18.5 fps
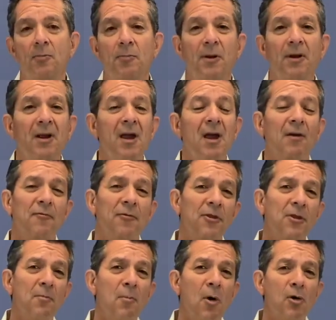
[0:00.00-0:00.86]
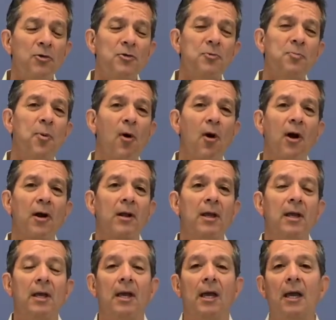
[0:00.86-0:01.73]
But for the most part,
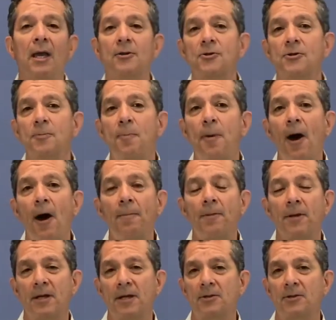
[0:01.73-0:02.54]
it's the public,